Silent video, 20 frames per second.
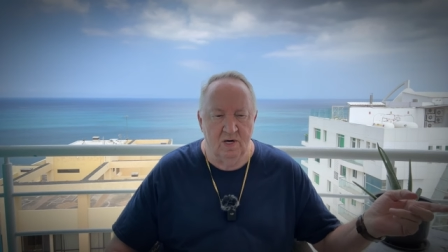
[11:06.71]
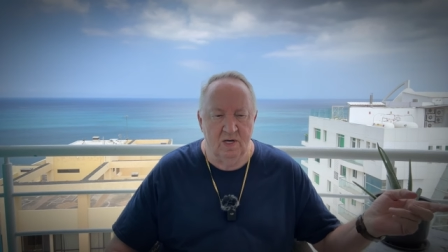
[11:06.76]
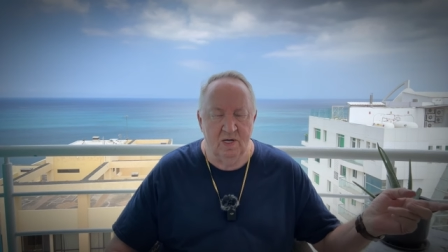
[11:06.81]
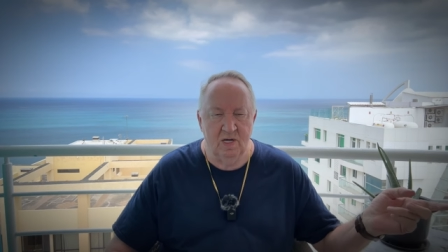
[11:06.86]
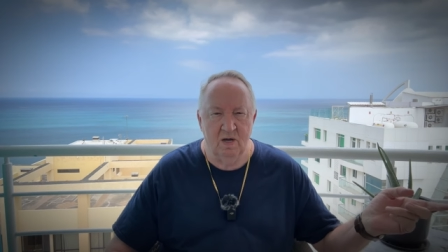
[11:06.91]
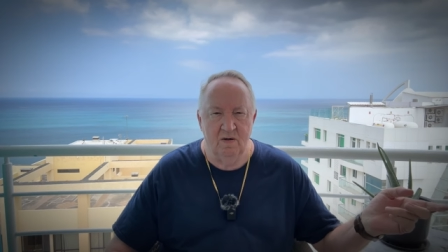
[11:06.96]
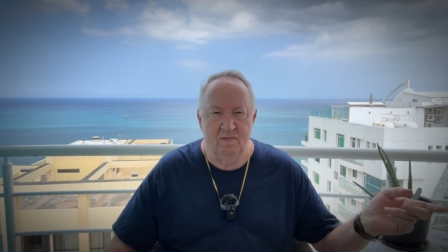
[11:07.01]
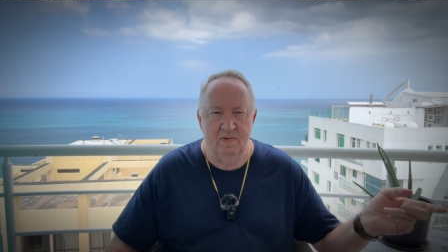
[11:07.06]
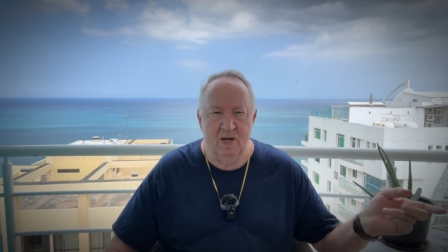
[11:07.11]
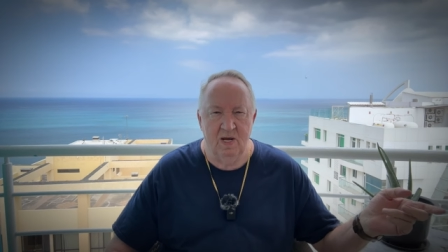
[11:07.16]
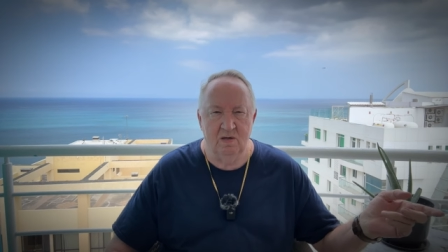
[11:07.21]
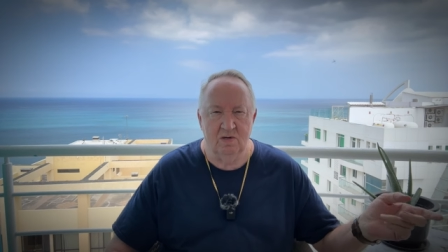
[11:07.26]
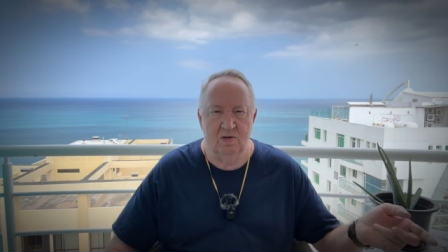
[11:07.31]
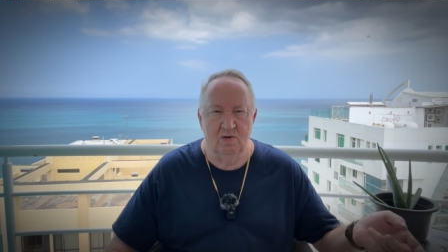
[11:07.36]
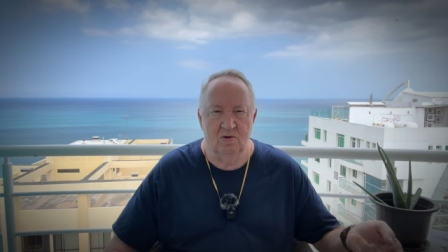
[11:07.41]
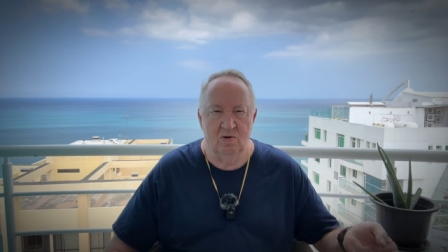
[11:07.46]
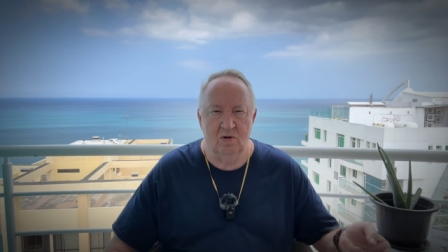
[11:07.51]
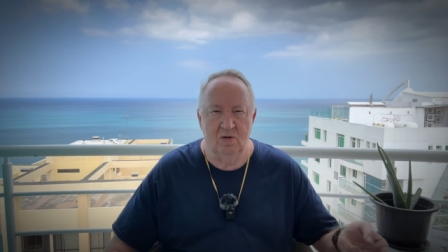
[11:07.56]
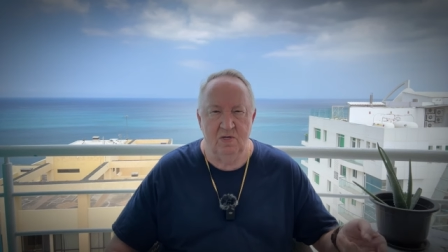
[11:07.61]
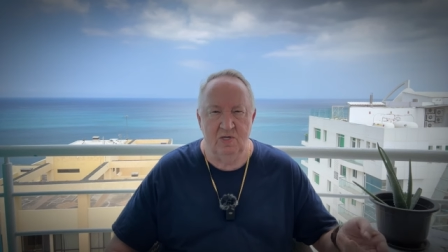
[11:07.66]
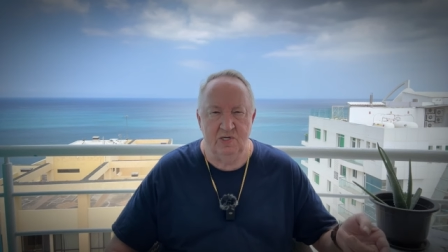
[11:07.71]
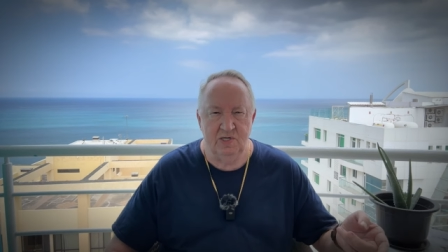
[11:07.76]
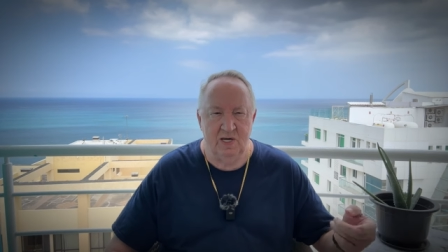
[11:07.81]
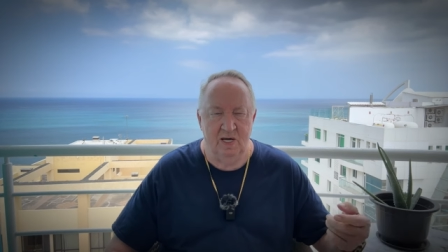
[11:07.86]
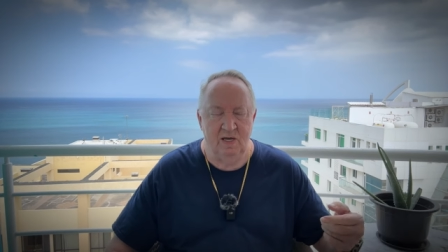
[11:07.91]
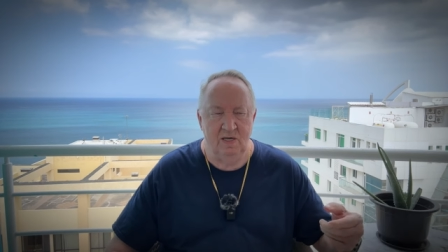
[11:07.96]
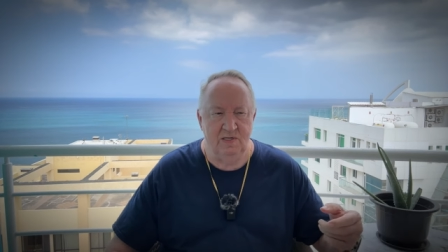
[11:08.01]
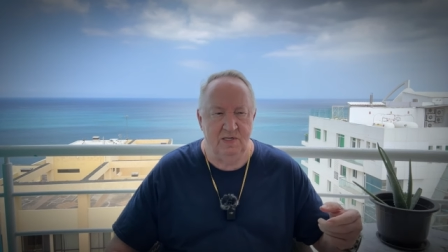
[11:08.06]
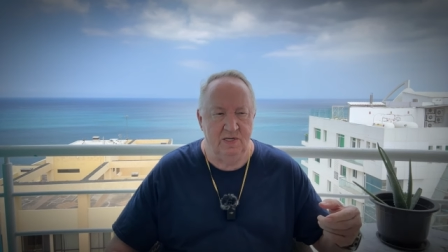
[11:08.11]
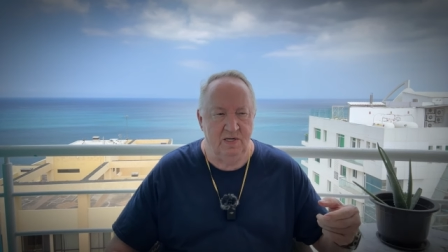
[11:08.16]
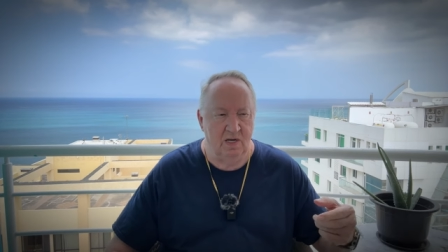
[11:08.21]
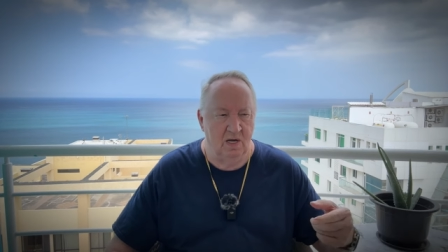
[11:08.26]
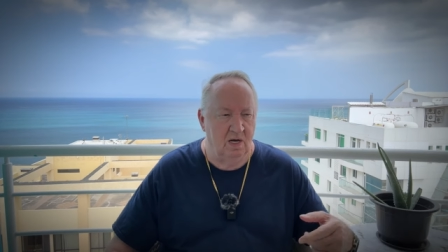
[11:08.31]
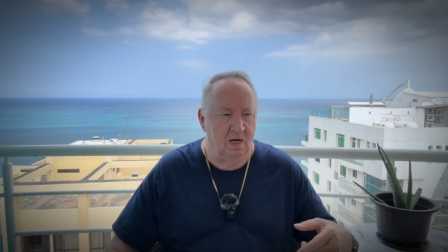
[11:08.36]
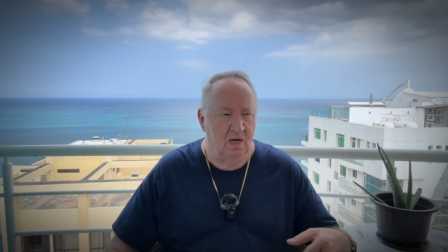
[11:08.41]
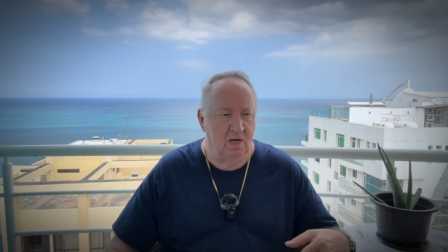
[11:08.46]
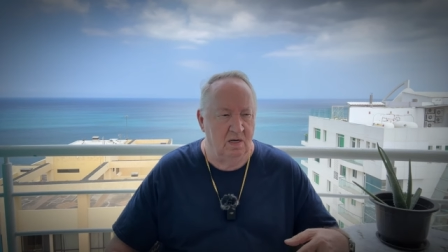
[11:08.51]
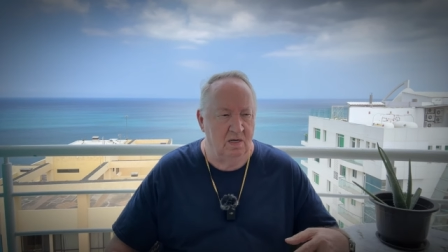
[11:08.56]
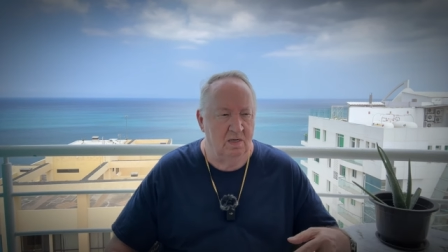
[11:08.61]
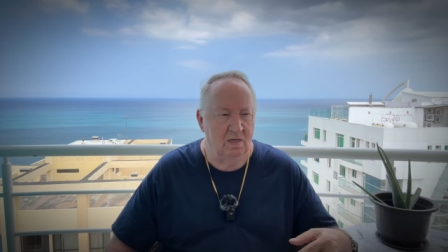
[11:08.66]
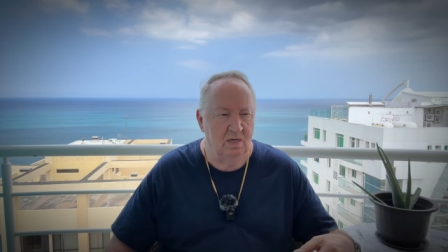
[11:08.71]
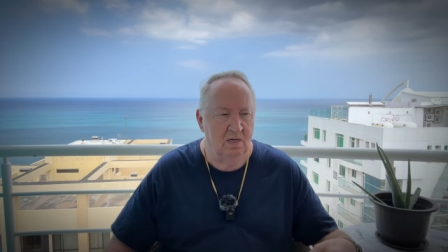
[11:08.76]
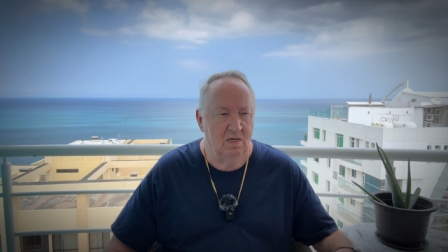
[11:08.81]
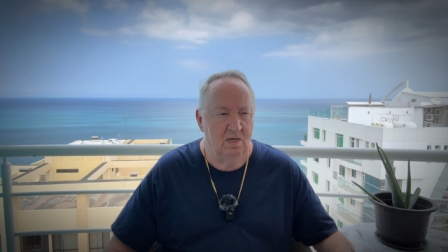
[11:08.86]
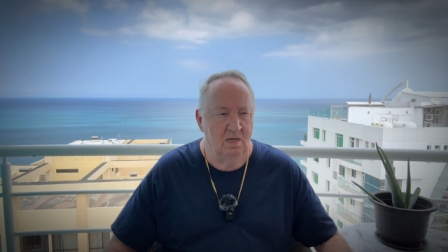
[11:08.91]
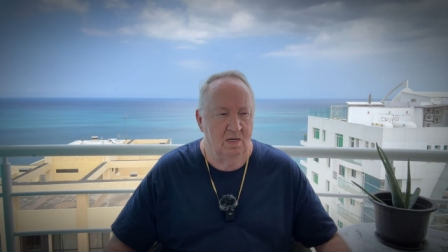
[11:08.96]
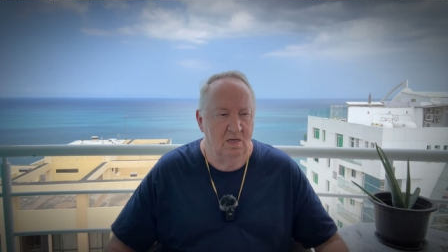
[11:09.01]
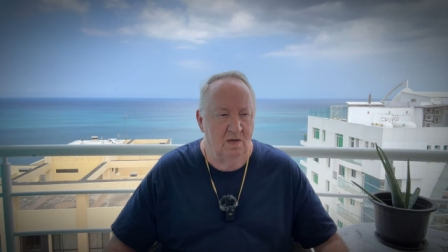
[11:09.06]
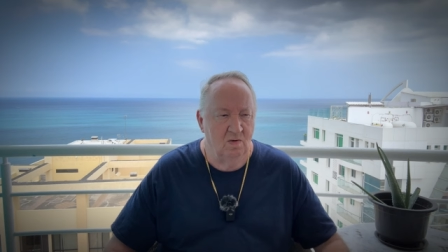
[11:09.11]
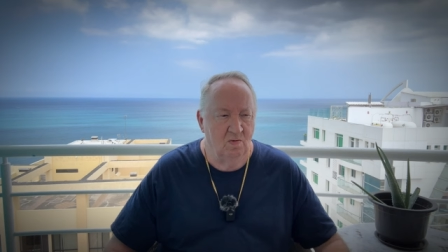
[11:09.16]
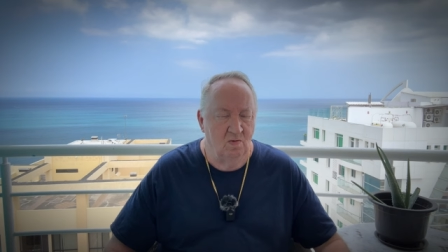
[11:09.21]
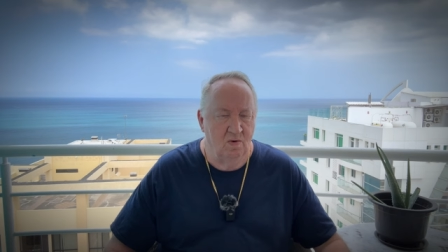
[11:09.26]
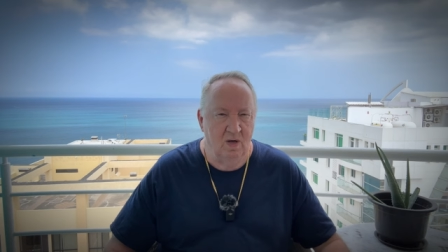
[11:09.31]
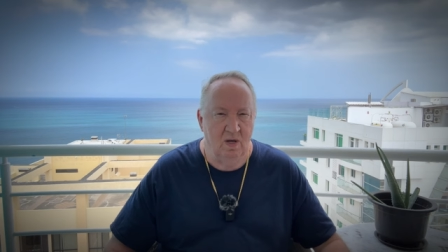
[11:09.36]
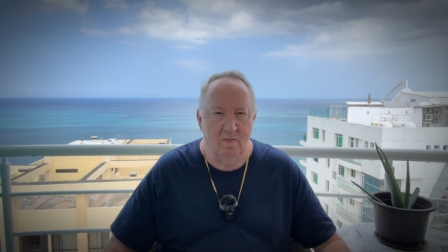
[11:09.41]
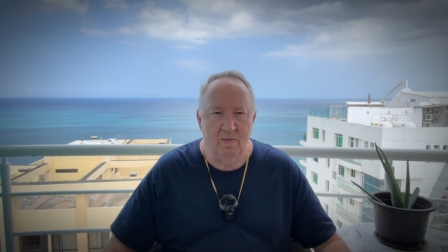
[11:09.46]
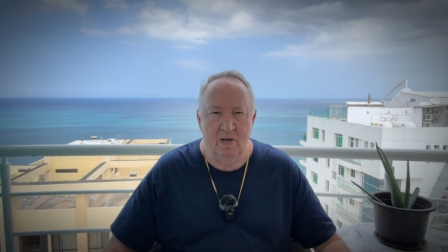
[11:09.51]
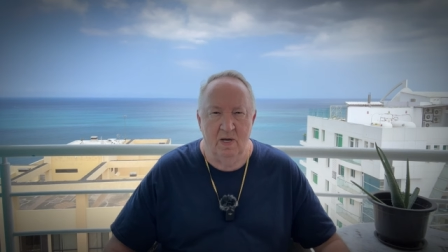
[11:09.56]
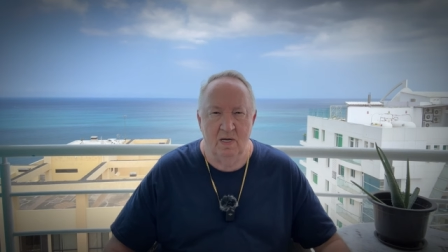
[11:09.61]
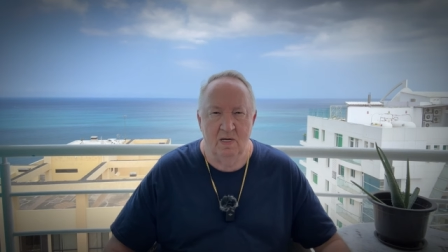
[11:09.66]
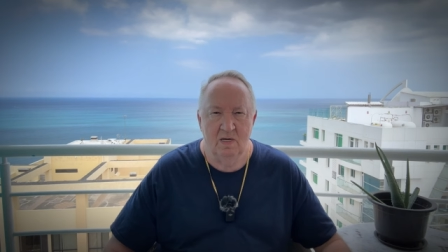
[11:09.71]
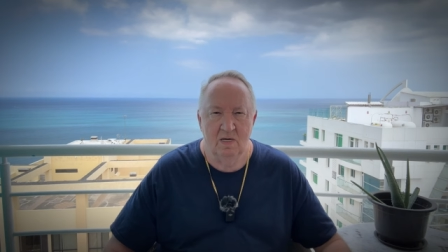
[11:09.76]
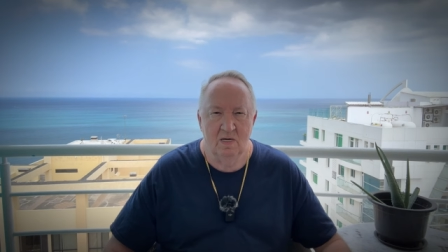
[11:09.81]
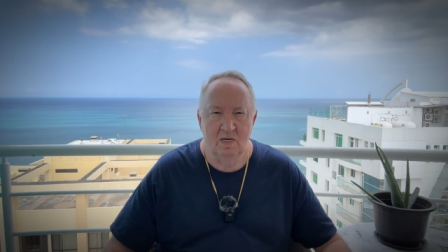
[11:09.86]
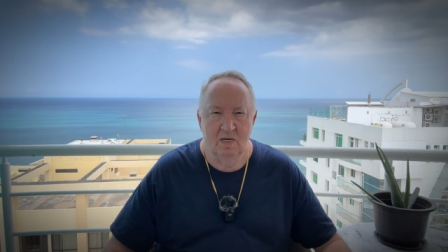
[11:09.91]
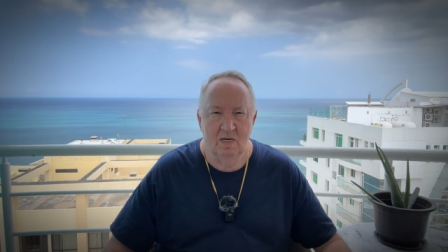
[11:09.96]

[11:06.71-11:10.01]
to come to Ecuador and chase young women,